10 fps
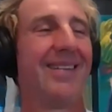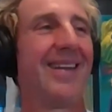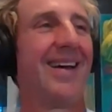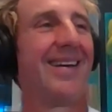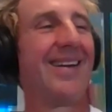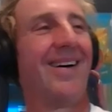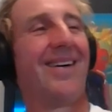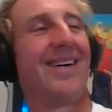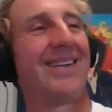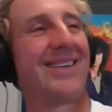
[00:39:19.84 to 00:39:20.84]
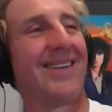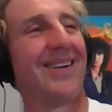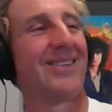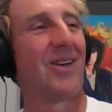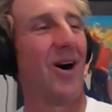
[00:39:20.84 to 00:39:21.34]
they, you know, I'd sit
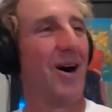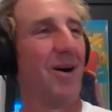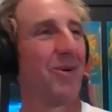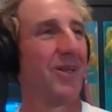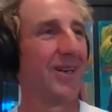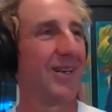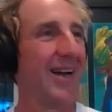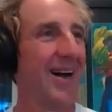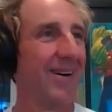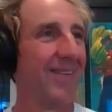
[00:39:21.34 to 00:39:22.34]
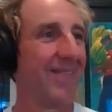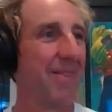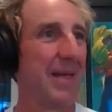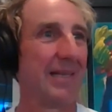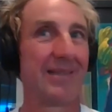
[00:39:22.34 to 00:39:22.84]
there, and Tom would look
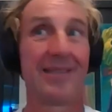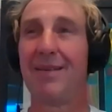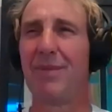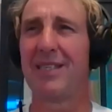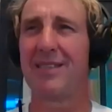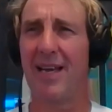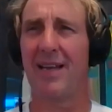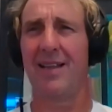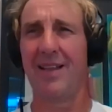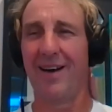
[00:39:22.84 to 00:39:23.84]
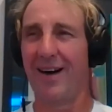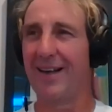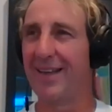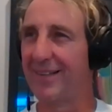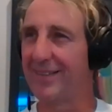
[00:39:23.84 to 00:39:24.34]
out and see me standing in the
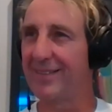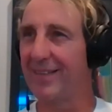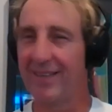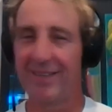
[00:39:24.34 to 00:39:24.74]
audience,